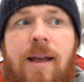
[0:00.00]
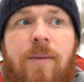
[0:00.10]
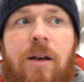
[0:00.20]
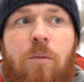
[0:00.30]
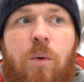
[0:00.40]
and
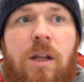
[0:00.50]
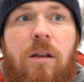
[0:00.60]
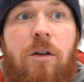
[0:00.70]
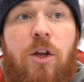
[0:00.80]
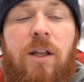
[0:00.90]
then
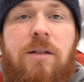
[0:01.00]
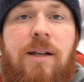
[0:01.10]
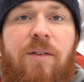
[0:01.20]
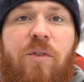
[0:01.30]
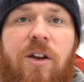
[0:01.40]
when you get the
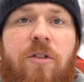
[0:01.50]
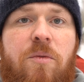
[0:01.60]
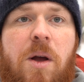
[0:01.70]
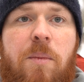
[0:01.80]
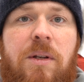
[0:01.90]
second video of
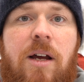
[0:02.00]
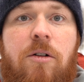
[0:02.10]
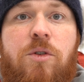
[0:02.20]
him coming down,